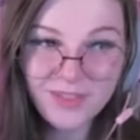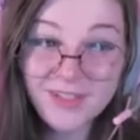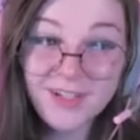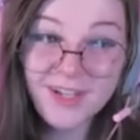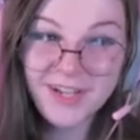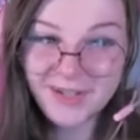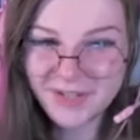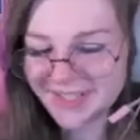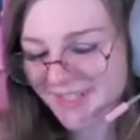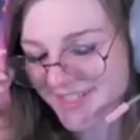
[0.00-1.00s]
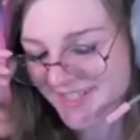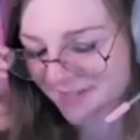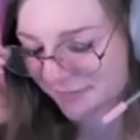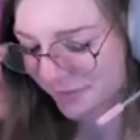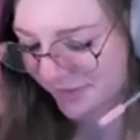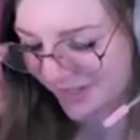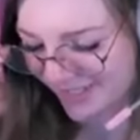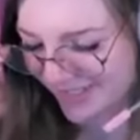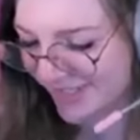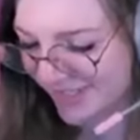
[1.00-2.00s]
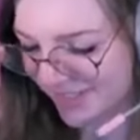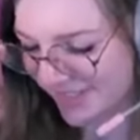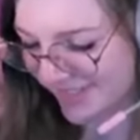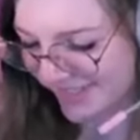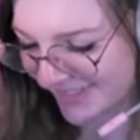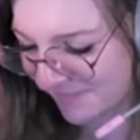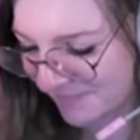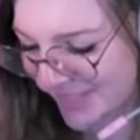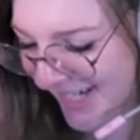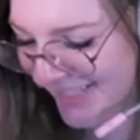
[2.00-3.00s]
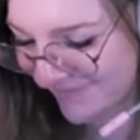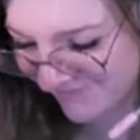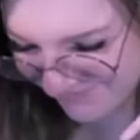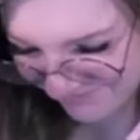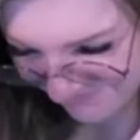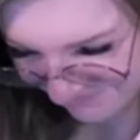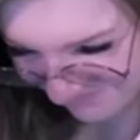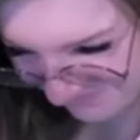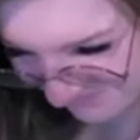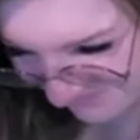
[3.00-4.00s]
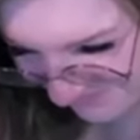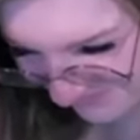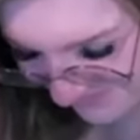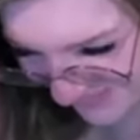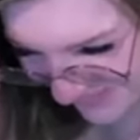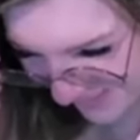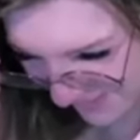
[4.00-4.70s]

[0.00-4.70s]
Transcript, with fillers: Uh, anyway, uh, so if you want to get in so on you're the saying deal, I'd get access to the battle pass is what you're saying.